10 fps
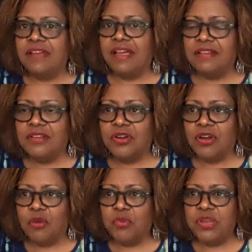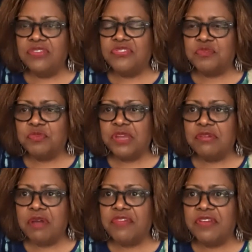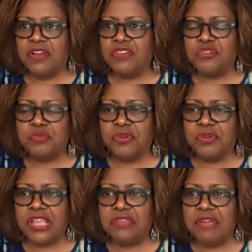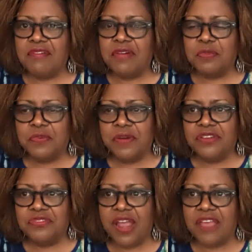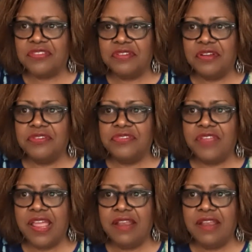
uh, little girl, we didn't just bring you over here because you're pretty and you have on a pretty dress. Do you understand?